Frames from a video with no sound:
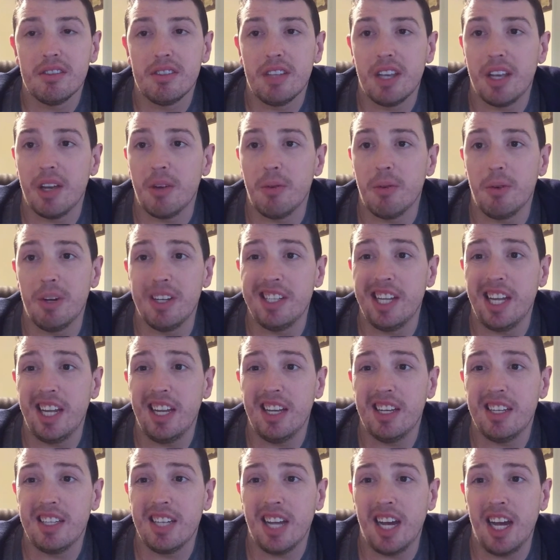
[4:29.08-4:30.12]
Take it one day
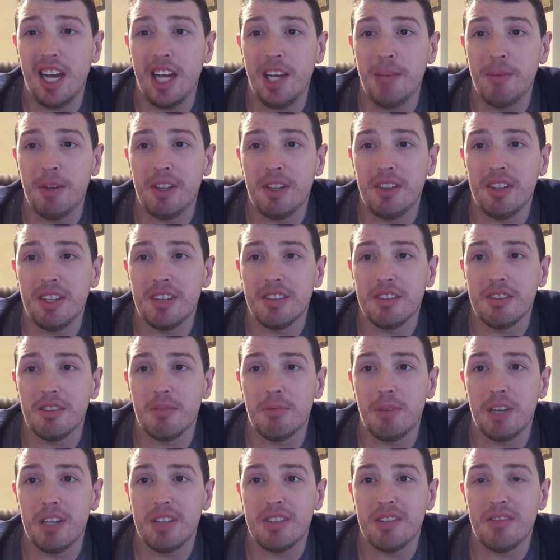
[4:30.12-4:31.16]
at a time, I think, is the
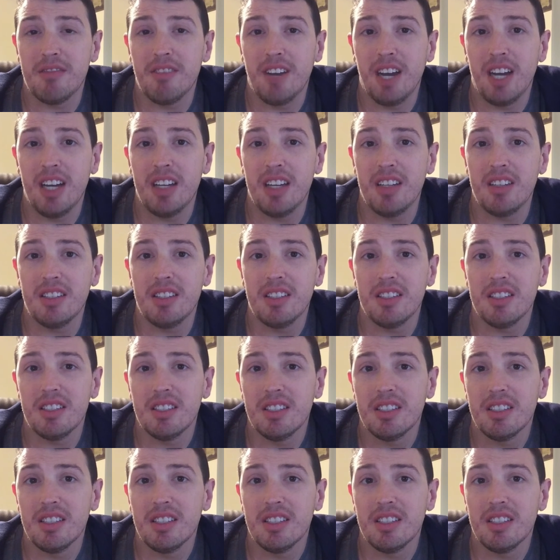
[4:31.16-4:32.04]
best advice.